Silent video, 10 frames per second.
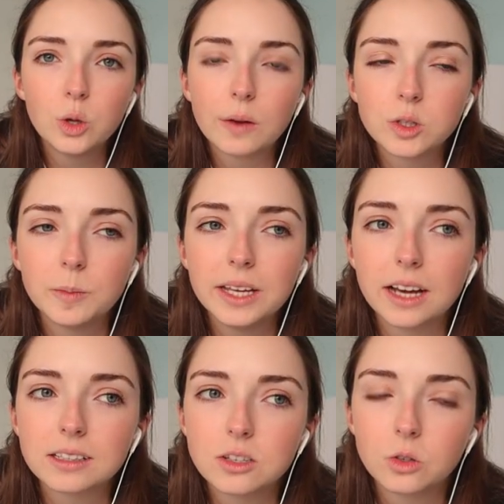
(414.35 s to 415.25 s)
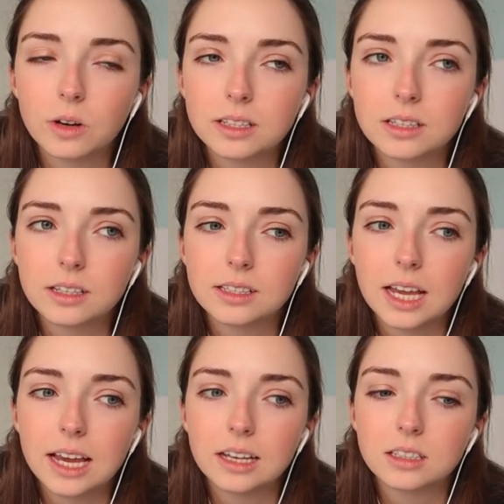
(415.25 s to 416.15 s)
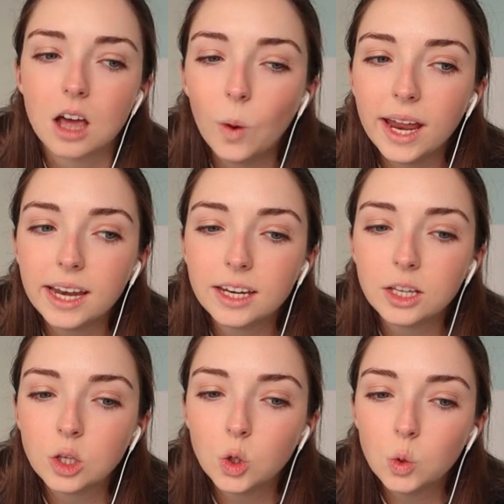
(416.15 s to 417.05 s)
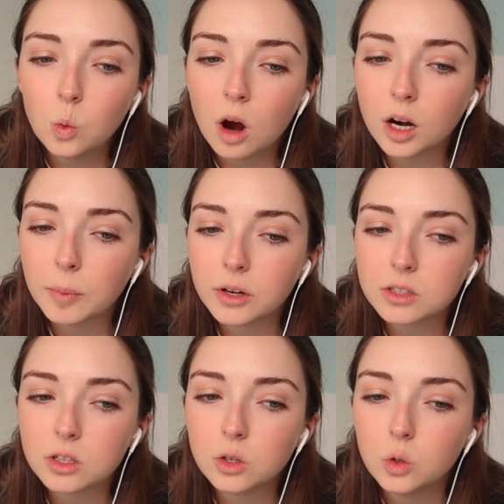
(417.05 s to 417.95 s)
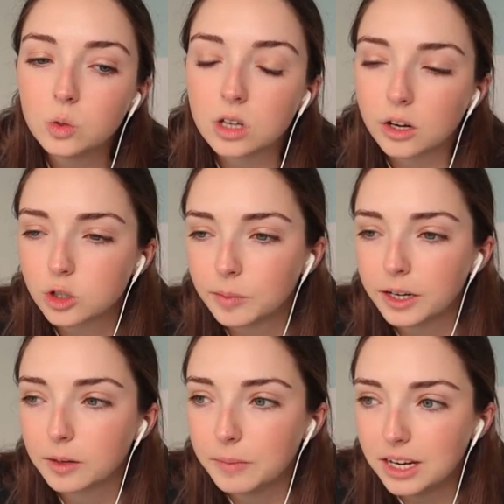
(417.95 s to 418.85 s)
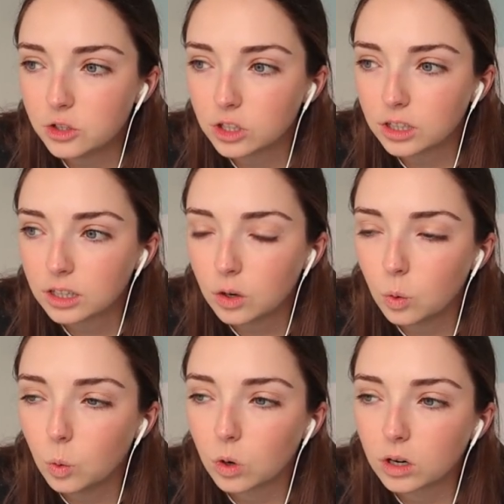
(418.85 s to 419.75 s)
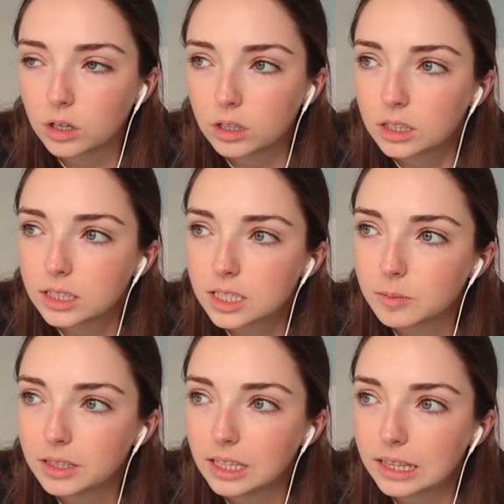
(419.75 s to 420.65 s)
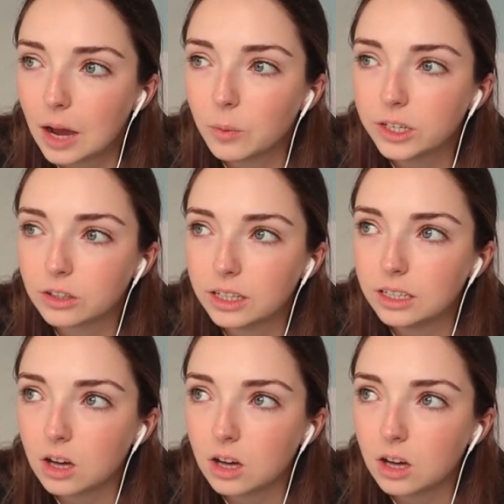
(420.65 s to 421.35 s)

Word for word: do, you have so many existential crises, and when you are a person who's not sure about your major or something like that when you're in